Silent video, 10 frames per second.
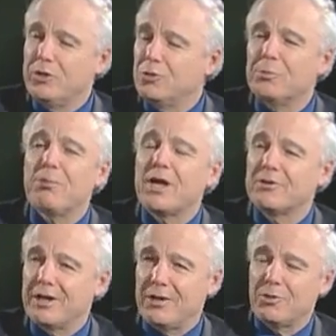doing better
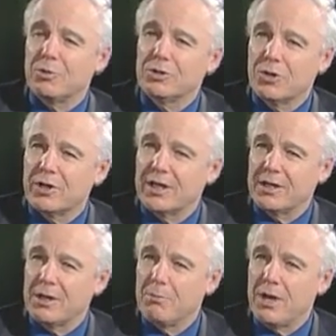now, though, in learning
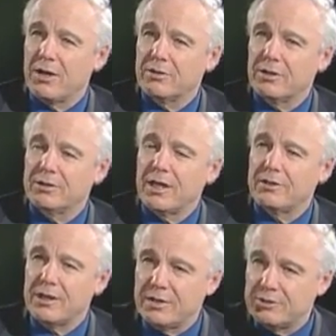about it?
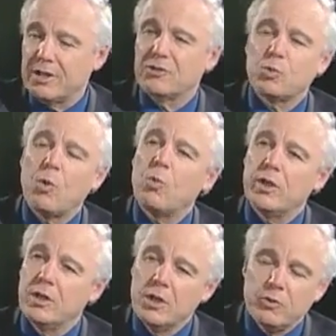And tell us what
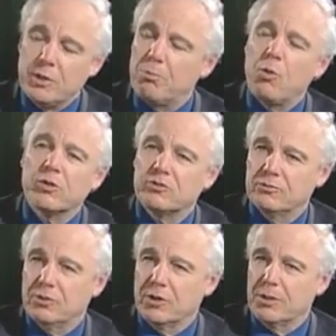the importance
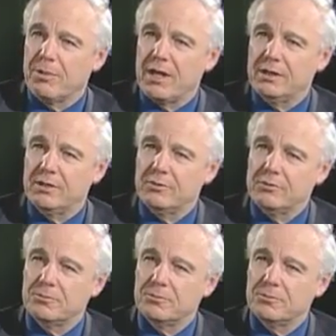of learning about it is.